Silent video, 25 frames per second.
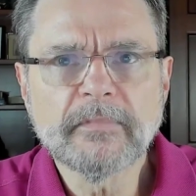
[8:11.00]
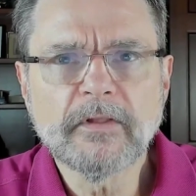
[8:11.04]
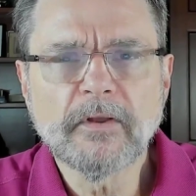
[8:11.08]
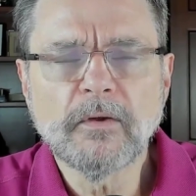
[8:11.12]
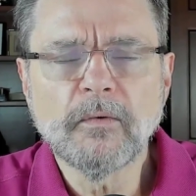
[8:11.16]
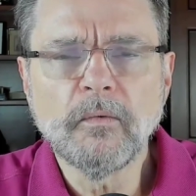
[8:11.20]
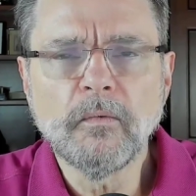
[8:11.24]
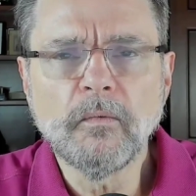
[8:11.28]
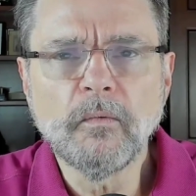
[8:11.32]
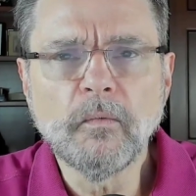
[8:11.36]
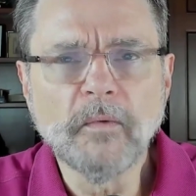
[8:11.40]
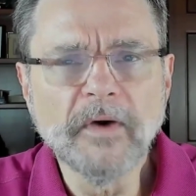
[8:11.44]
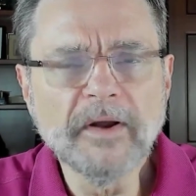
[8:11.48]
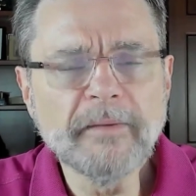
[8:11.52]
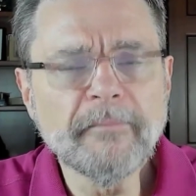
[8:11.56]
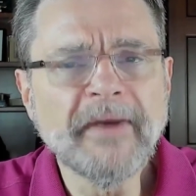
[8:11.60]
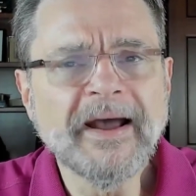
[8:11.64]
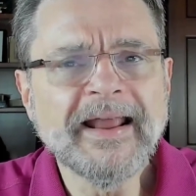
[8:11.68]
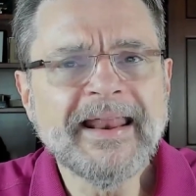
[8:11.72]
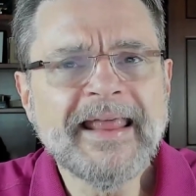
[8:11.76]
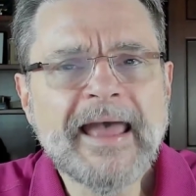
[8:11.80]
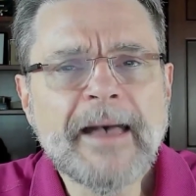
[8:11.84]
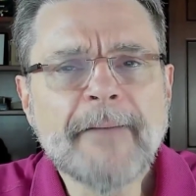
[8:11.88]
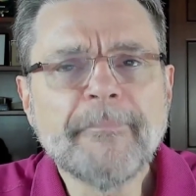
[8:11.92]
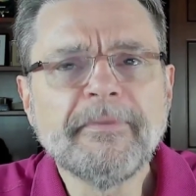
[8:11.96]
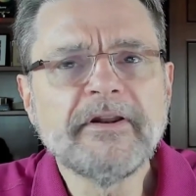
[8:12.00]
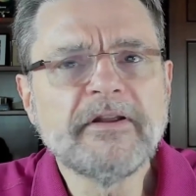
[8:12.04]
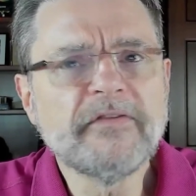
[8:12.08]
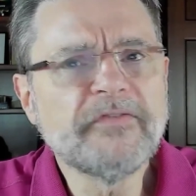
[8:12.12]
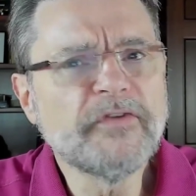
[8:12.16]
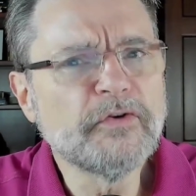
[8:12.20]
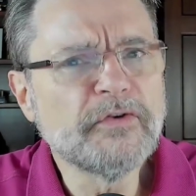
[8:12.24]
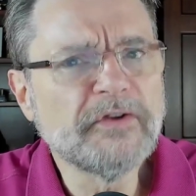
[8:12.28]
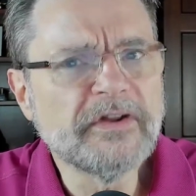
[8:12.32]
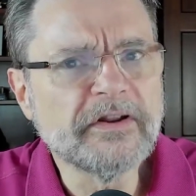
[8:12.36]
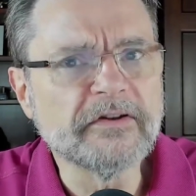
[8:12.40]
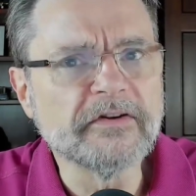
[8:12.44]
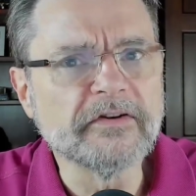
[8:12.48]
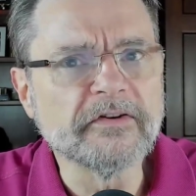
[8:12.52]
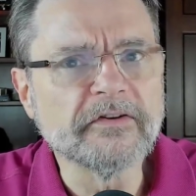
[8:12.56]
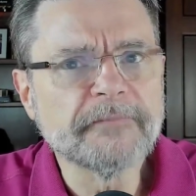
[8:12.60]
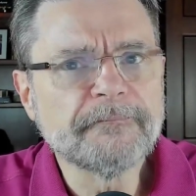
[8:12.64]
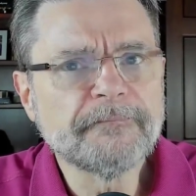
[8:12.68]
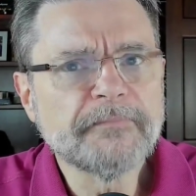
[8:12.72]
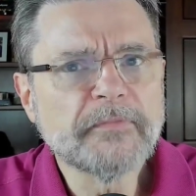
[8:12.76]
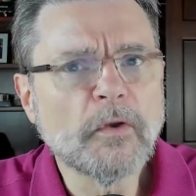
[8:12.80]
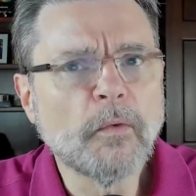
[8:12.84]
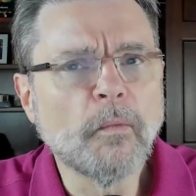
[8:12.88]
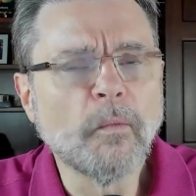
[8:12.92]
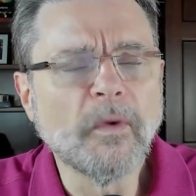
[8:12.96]
what might happen if you didn't?
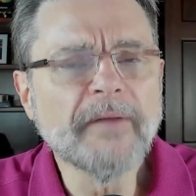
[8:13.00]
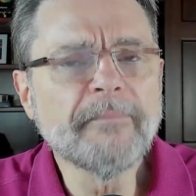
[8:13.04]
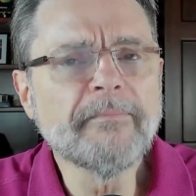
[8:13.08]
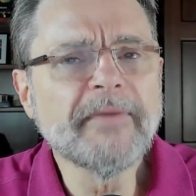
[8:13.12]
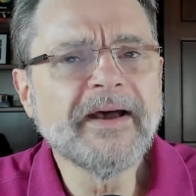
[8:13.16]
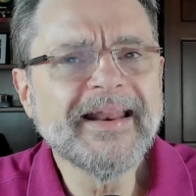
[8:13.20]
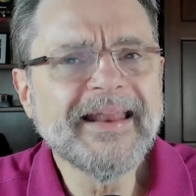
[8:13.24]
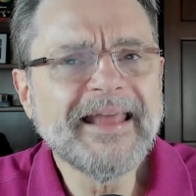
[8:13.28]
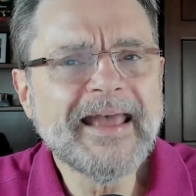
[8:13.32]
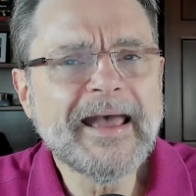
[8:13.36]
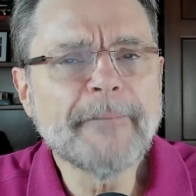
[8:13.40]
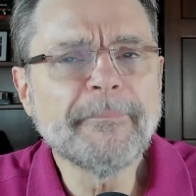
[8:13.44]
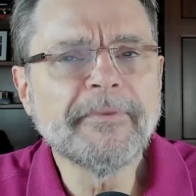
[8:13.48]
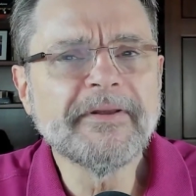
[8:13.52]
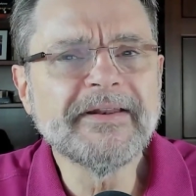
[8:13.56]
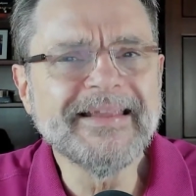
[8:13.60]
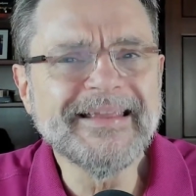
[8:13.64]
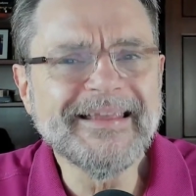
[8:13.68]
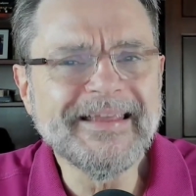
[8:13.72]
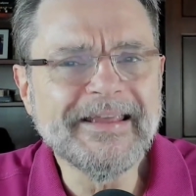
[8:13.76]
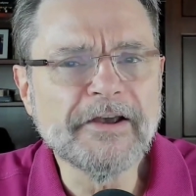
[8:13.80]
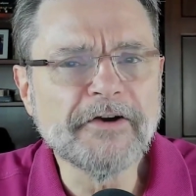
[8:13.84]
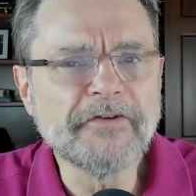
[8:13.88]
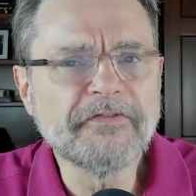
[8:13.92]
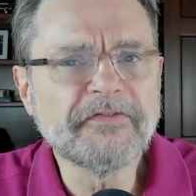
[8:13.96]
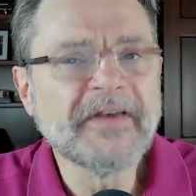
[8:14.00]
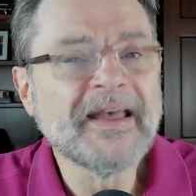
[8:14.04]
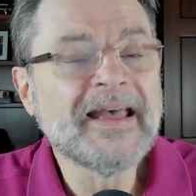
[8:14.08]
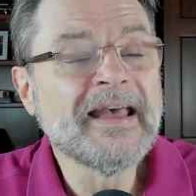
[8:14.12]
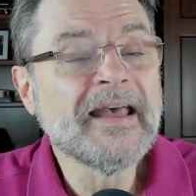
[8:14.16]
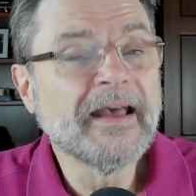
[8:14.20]
What might happen if,